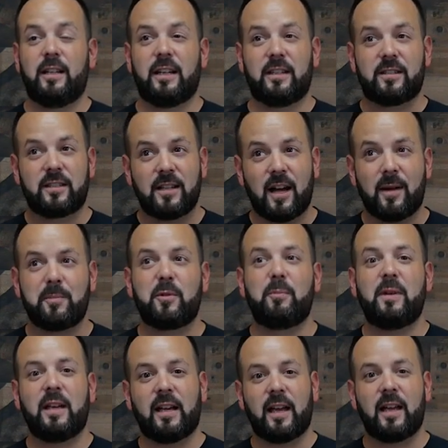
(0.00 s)
It
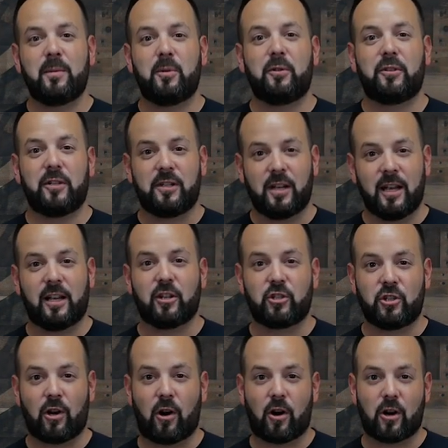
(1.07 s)
stopped being able to take a
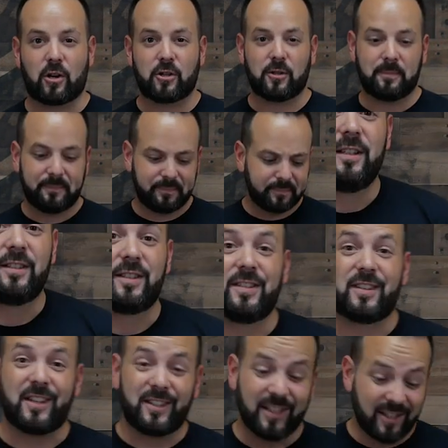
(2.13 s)
charge.
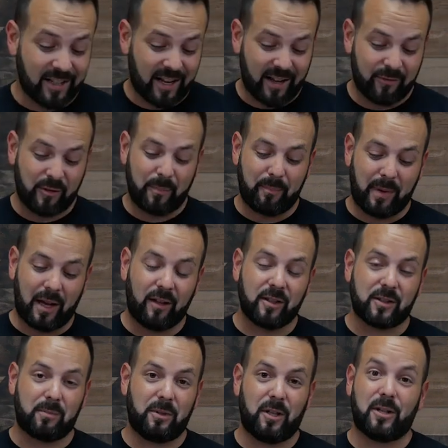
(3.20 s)
Since I didn't have the
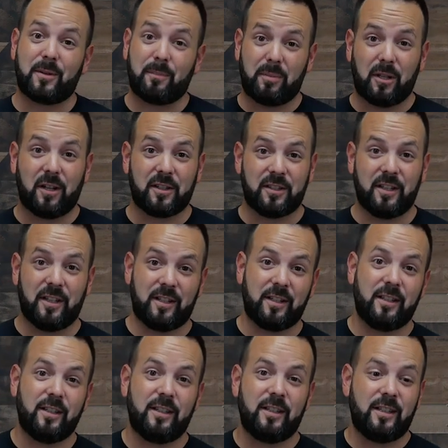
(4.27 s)
balance plug plugged
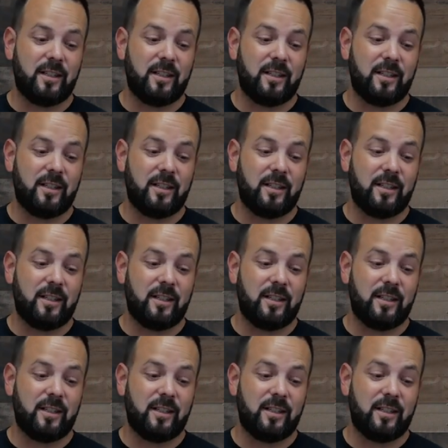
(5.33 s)
in,